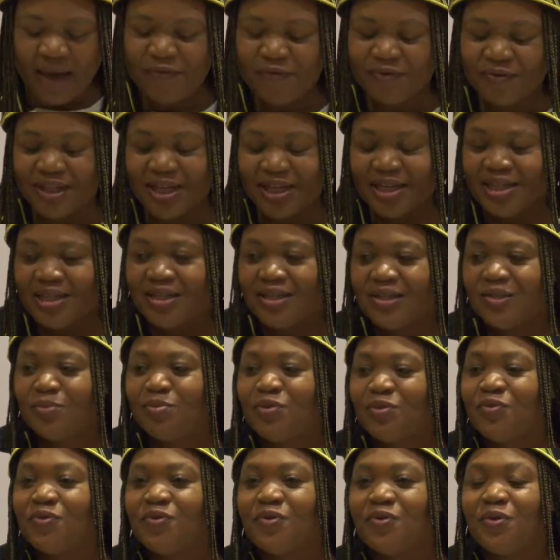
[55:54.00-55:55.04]
I've said this
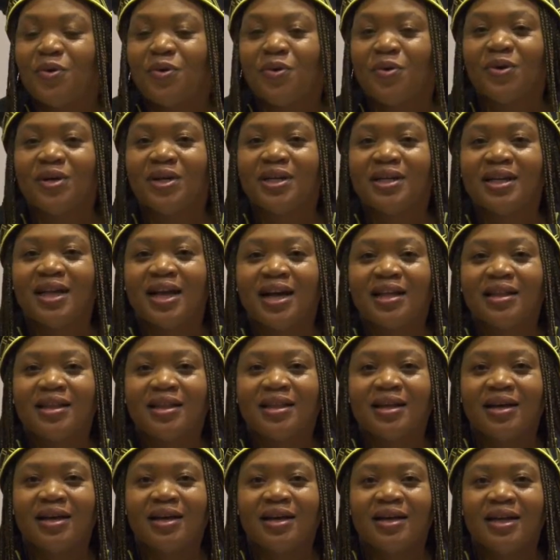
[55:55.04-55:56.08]
before in
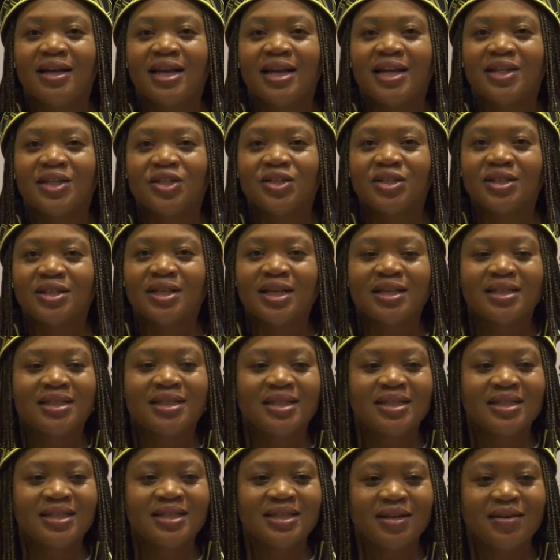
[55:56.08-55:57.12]
other lectures that
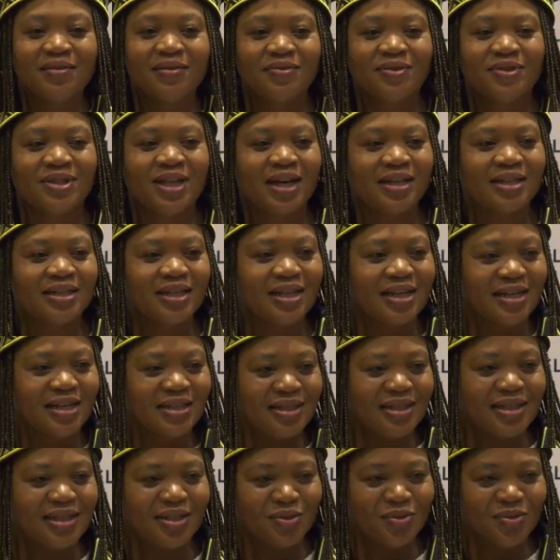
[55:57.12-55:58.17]
since I've started
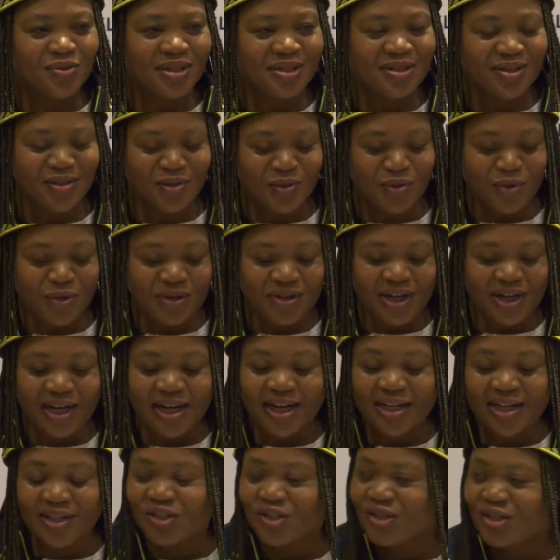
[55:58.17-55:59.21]
listening to these inaugural
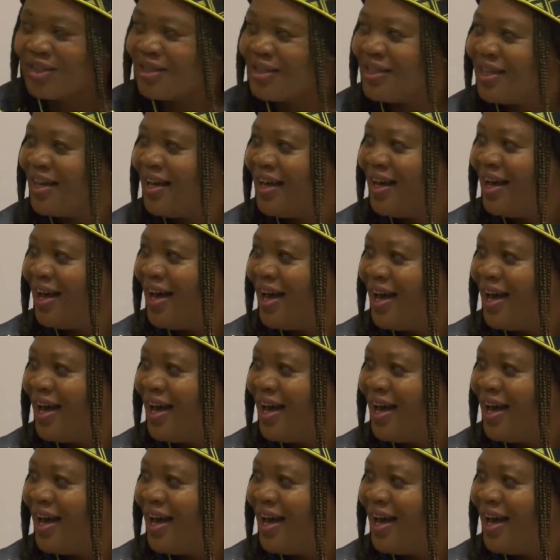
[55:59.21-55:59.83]
lectures,